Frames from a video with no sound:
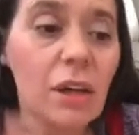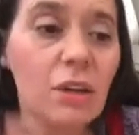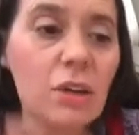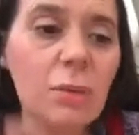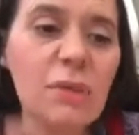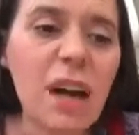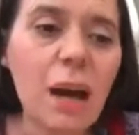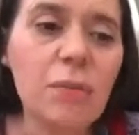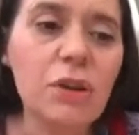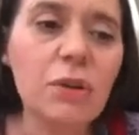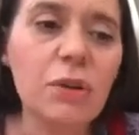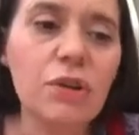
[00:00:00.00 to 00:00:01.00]

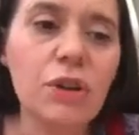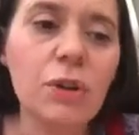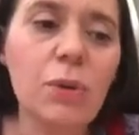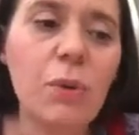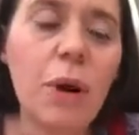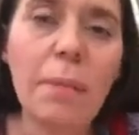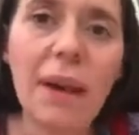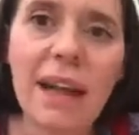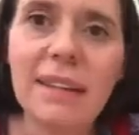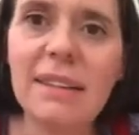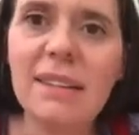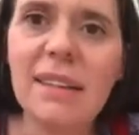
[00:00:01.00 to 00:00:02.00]
Sometimes you'll do a
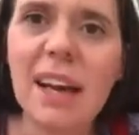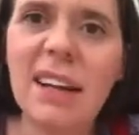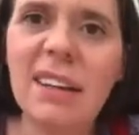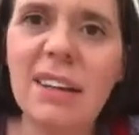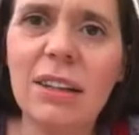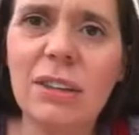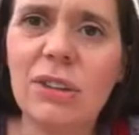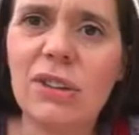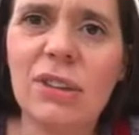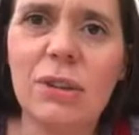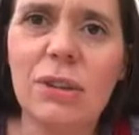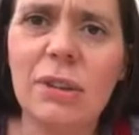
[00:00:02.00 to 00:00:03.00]
blend and it'll
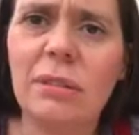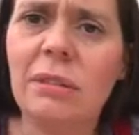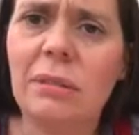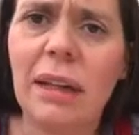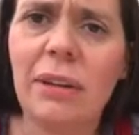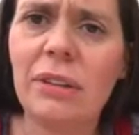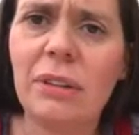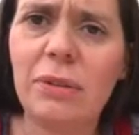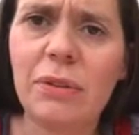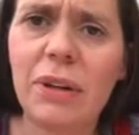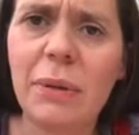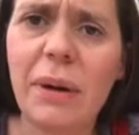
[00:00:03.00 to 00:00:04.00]
just look, oh, that doesn't look
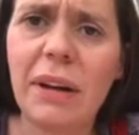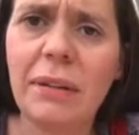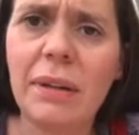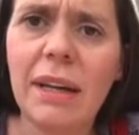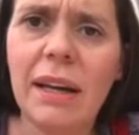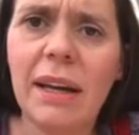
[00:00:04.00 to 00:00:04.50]
very well,